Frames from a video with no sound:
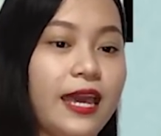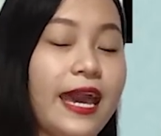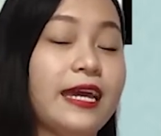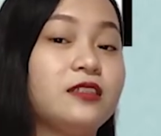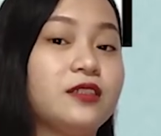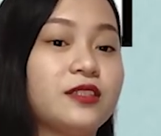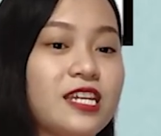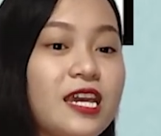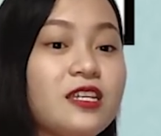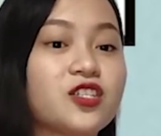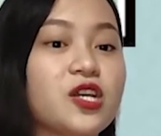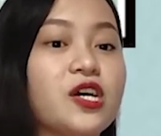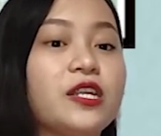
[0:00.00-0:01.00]
And
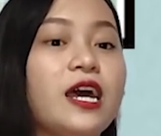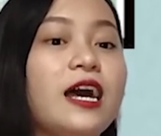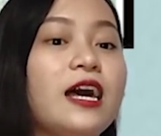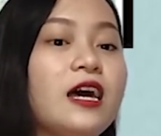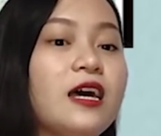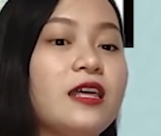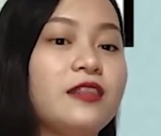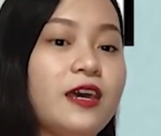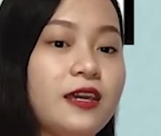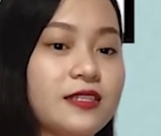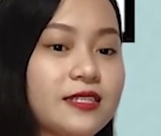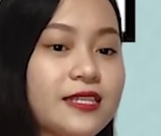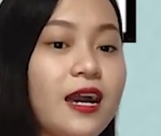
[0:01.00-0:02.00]
quotation, the
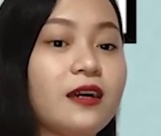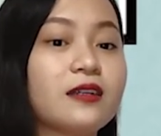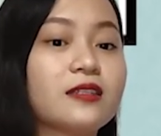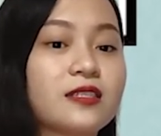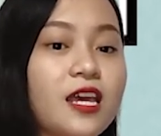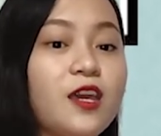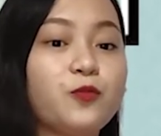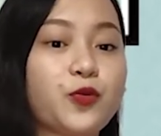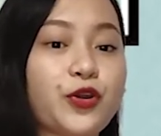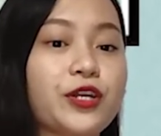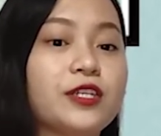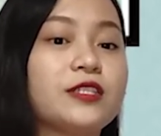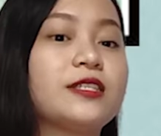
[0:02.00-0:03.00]
exact same
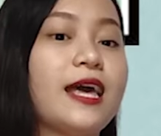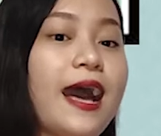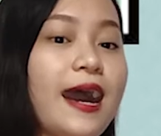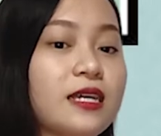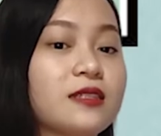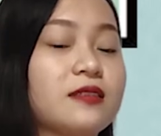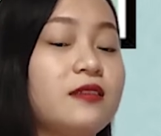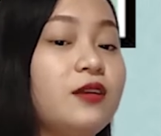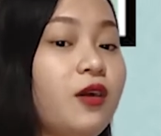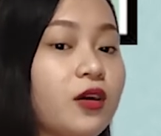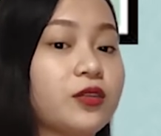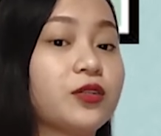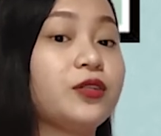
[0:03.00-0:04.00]
words as
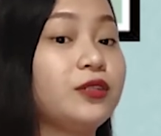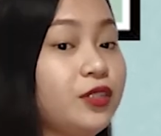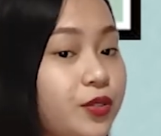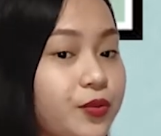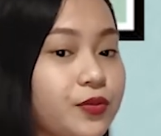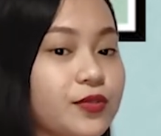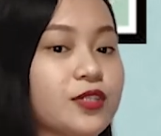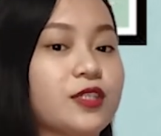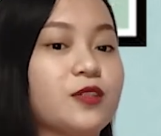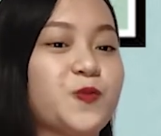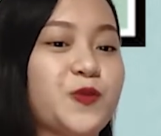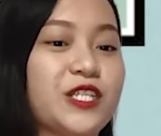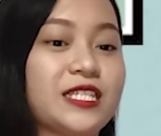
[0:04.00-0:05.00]
the author
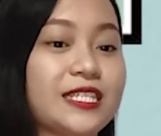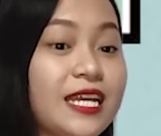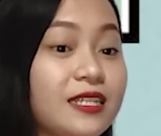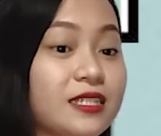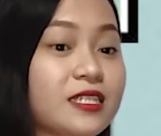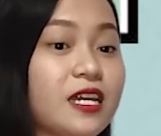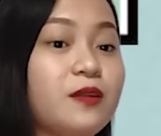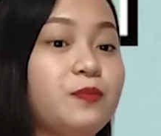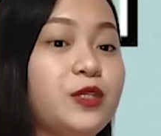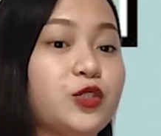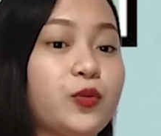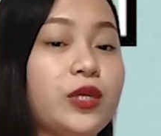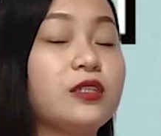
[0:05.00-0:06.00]
used, presented
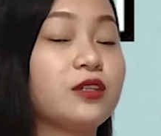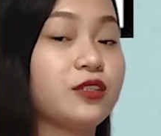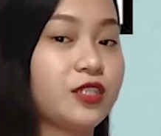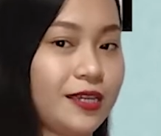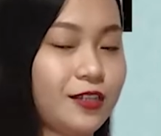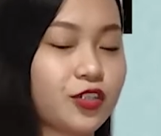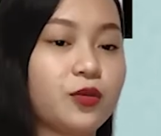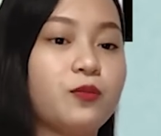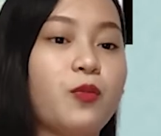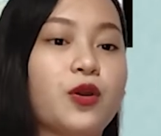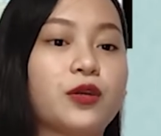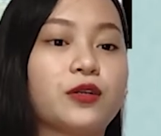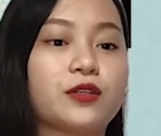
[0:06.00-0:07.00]
between quotation
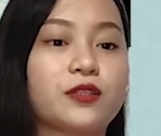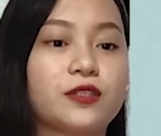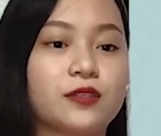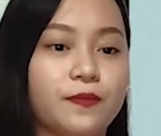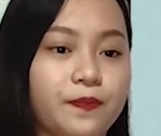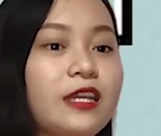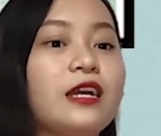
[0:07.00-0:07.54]
marks.